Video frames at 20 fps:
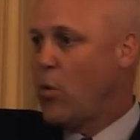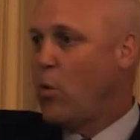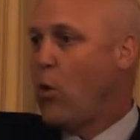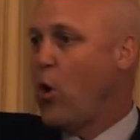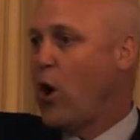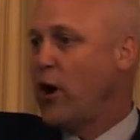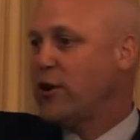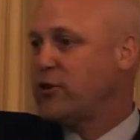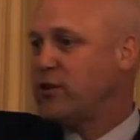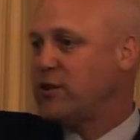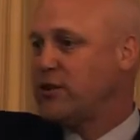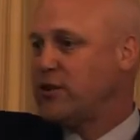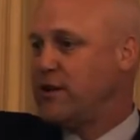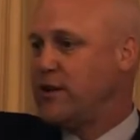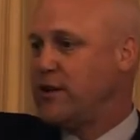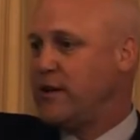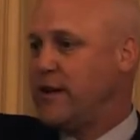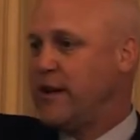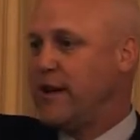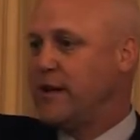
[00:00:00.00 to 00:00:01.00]

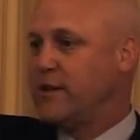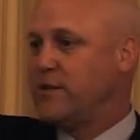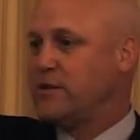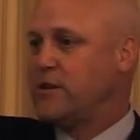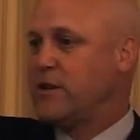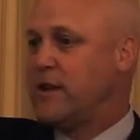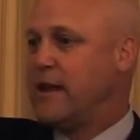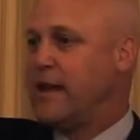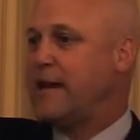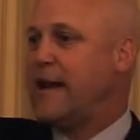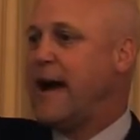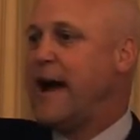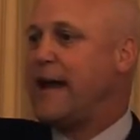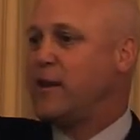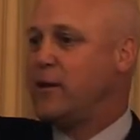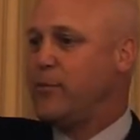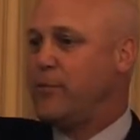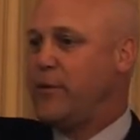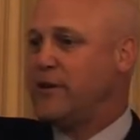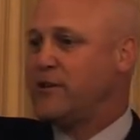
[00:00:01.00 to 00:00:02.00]
Washington is getting
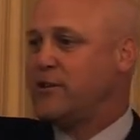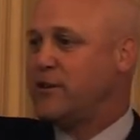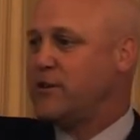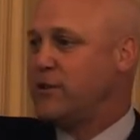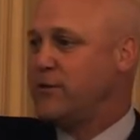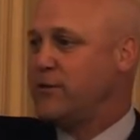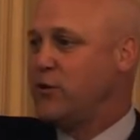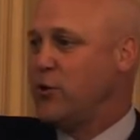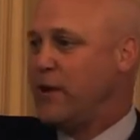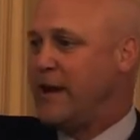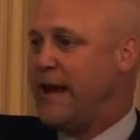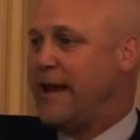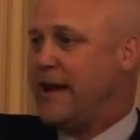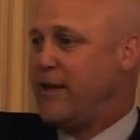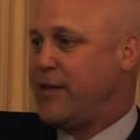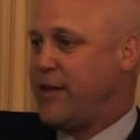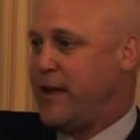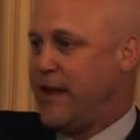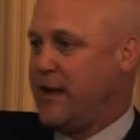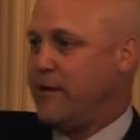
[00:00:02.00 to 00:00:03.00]
out of the business of doing
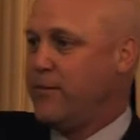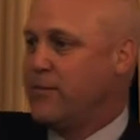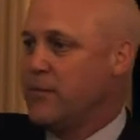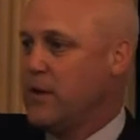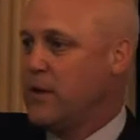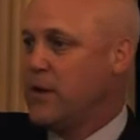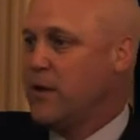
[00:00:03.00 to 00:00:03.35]
anything.